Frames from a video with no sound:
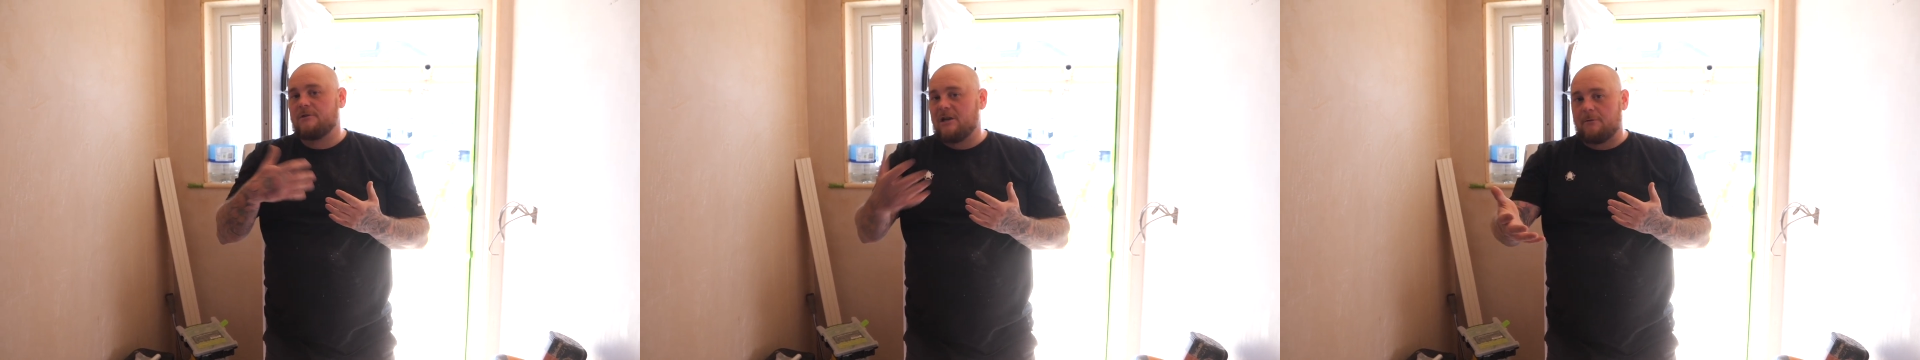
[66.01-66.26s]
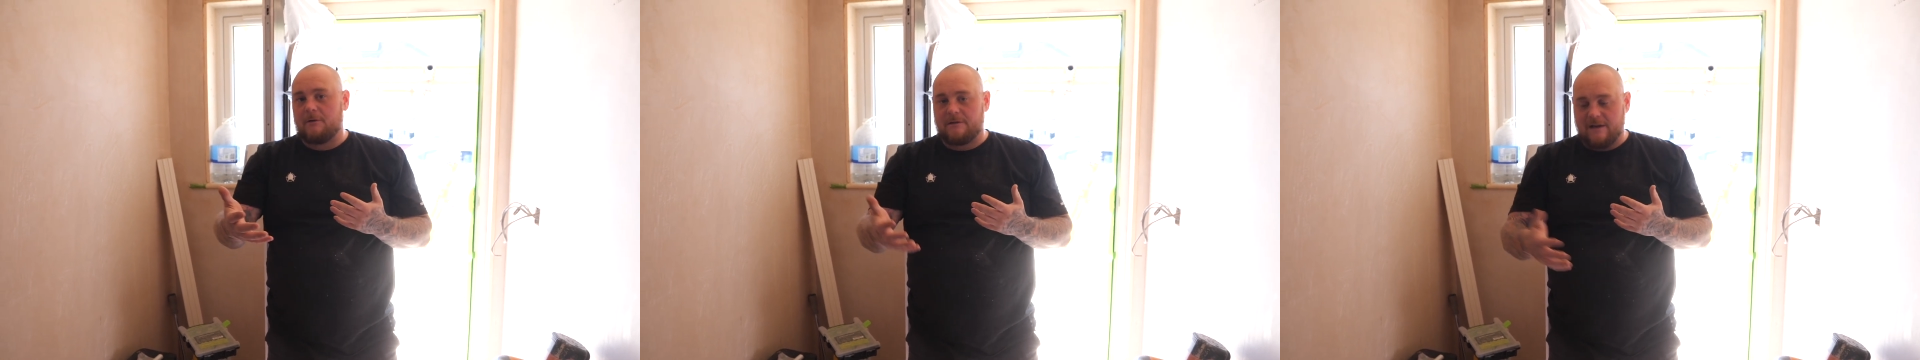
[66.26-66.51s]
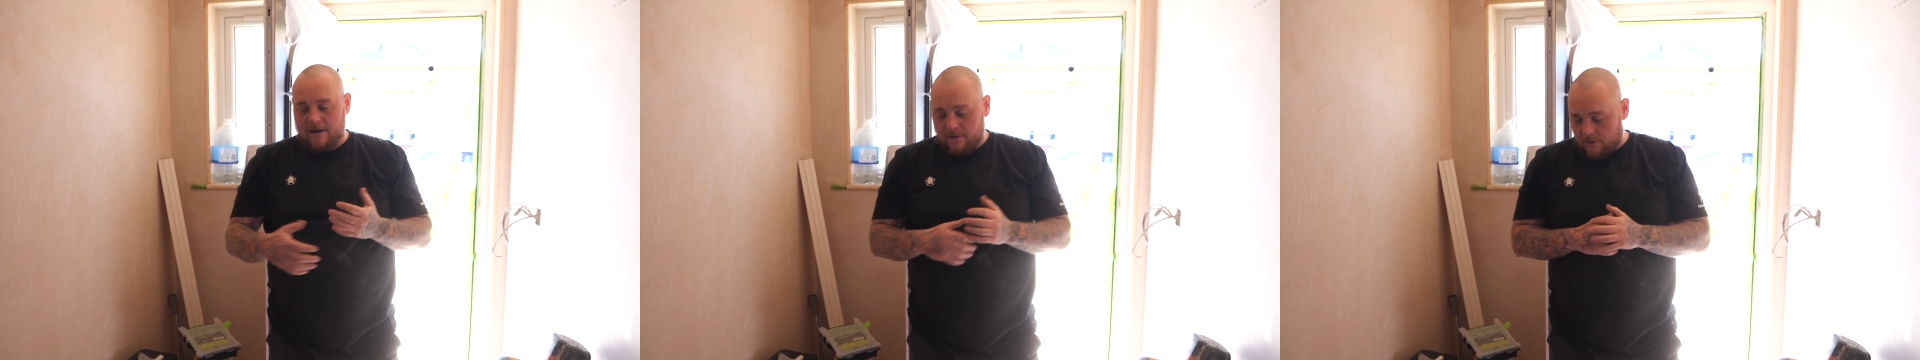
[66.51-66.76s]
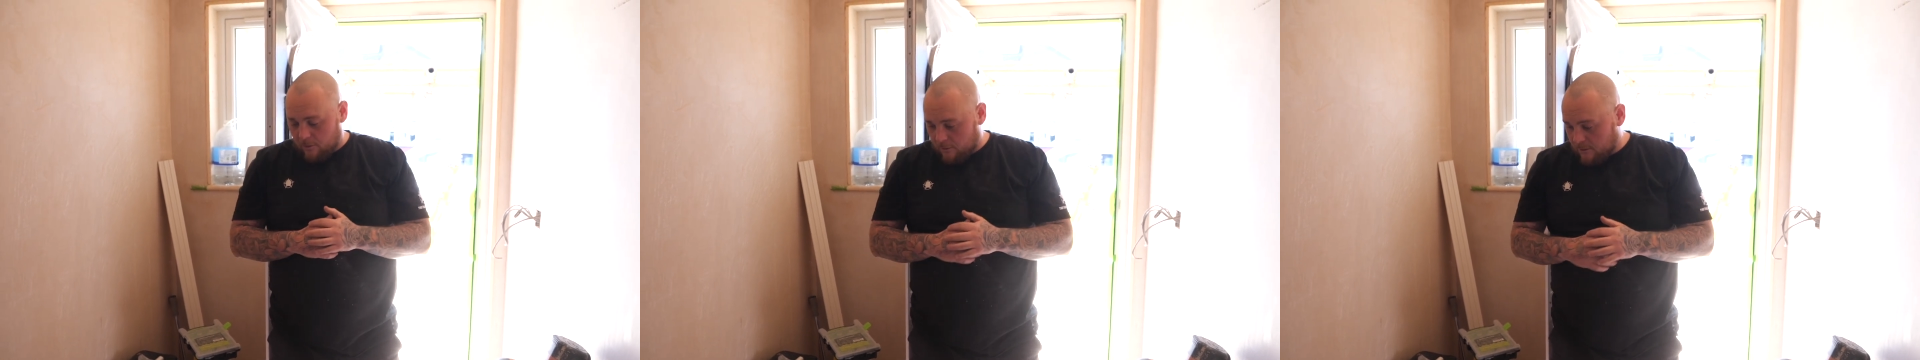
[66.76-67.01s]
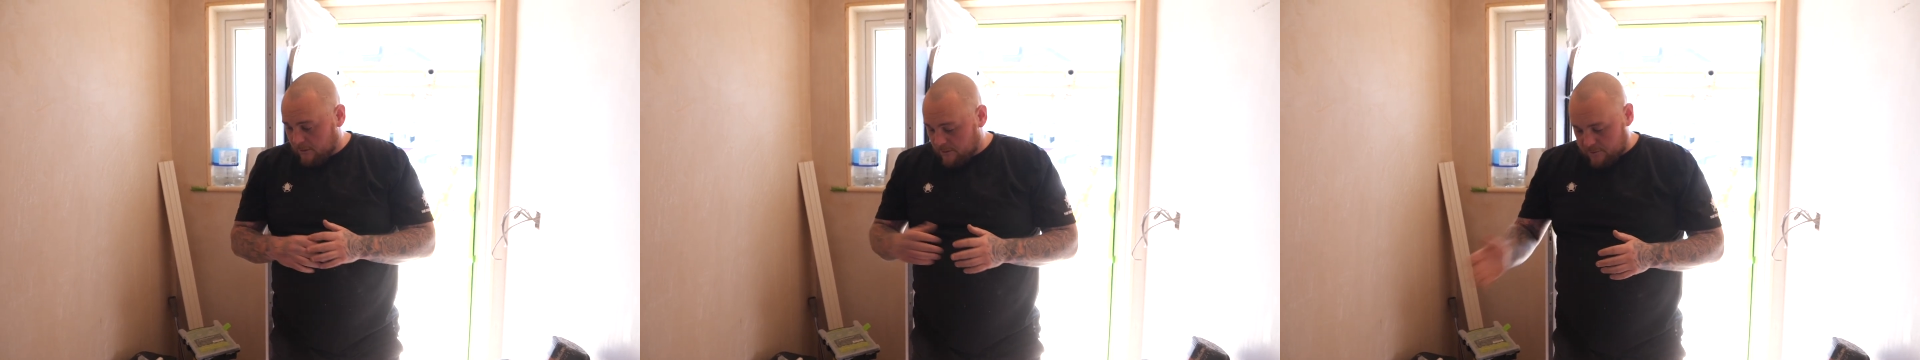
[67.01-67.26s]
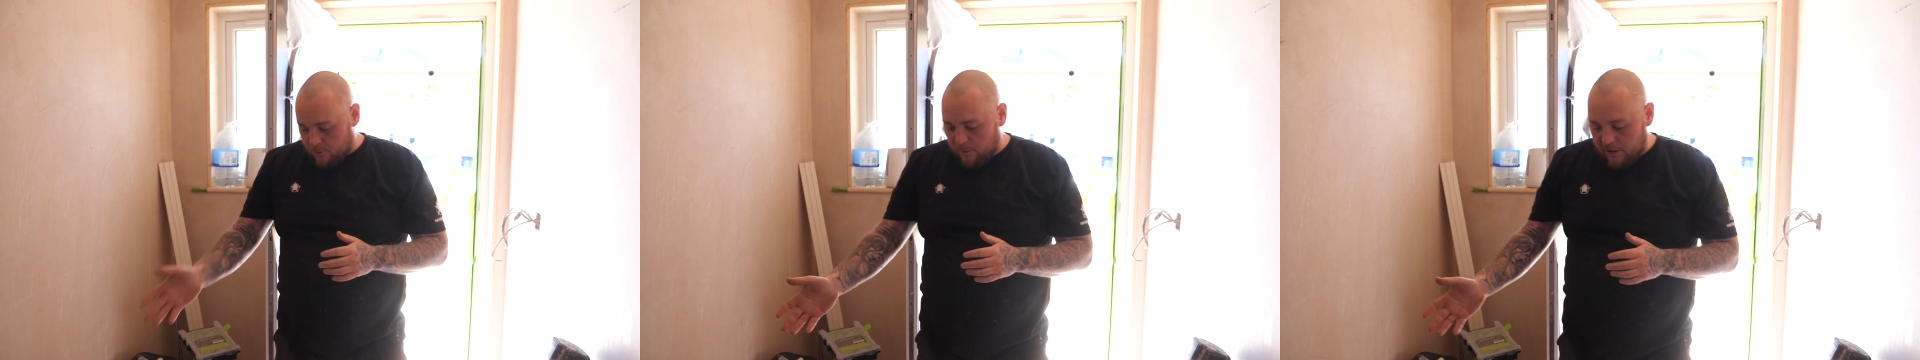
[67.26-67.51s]
check with the technical.
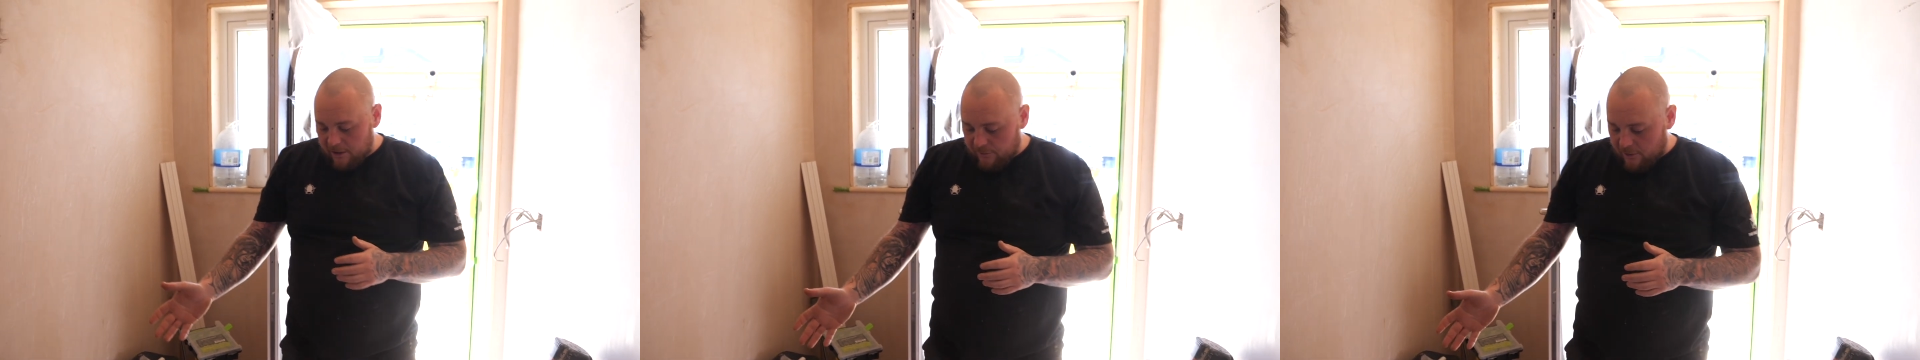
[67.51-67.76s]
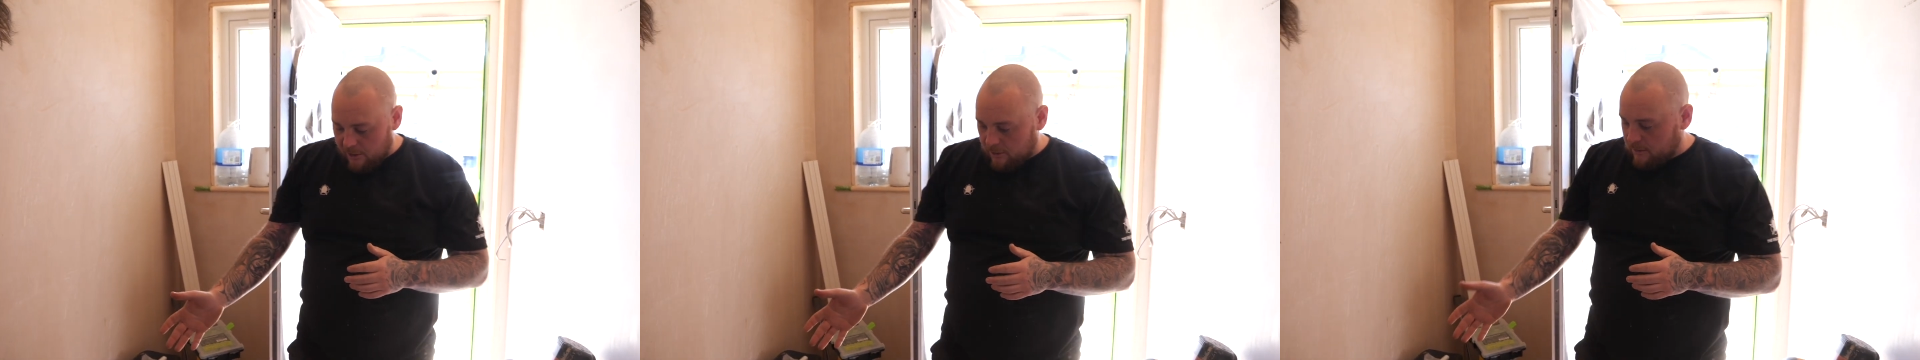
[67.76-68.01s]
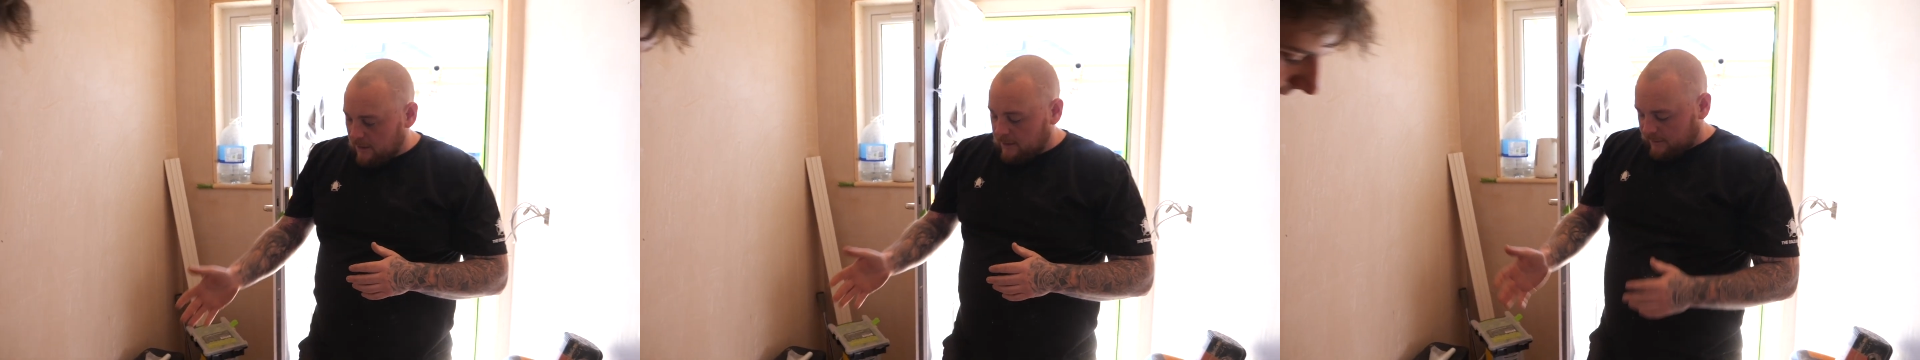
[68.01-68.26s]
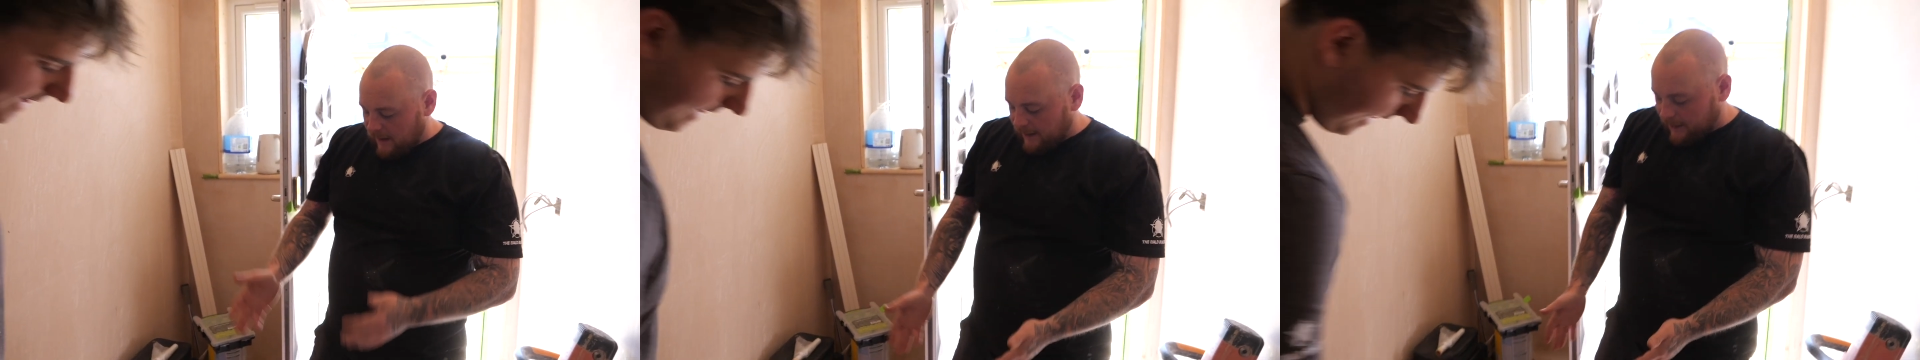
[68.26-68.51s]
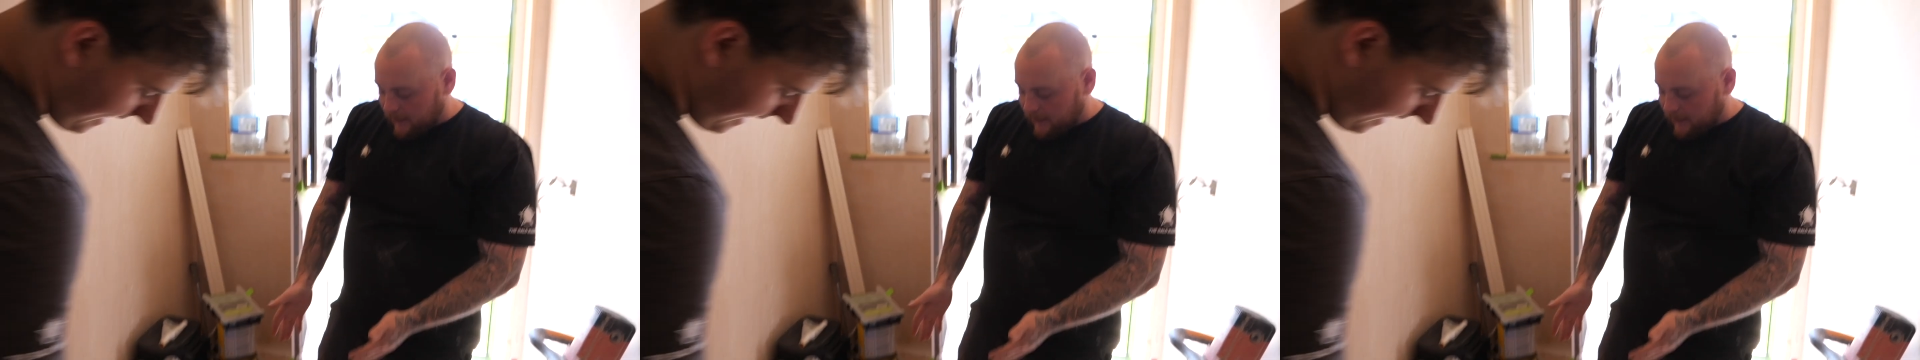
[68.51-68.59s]
So all we're going to do, get a